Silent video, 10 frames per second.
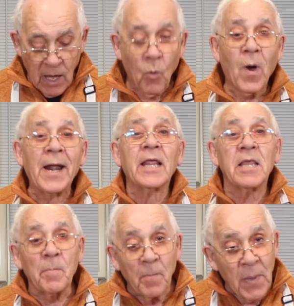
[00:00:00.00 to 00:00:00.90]
And when
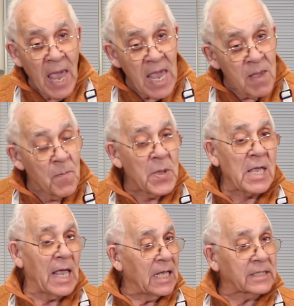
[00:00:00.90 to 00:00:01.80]
the
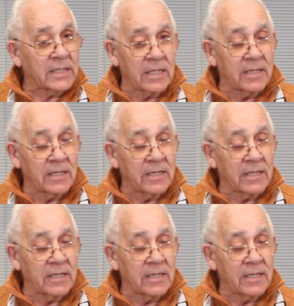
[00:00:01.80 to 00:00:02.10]
baby it's